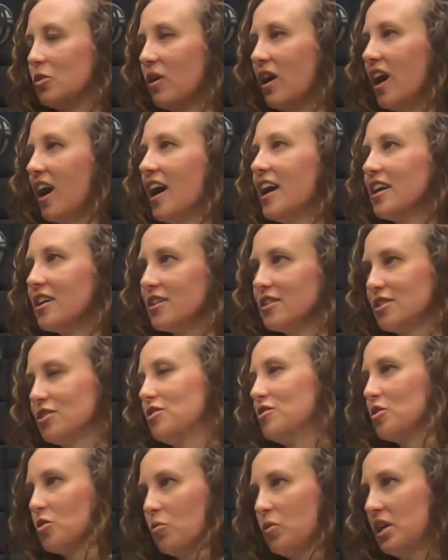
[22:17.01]
hire to
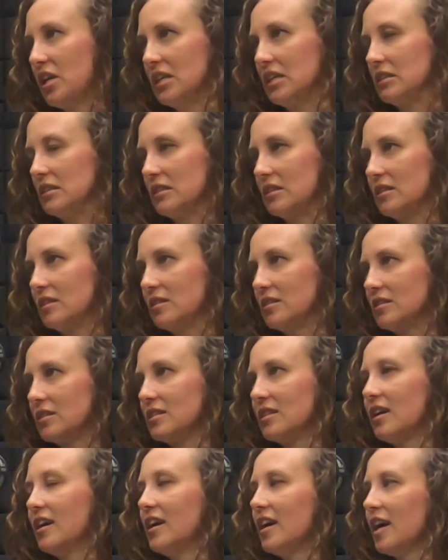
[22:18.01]
your weaknesses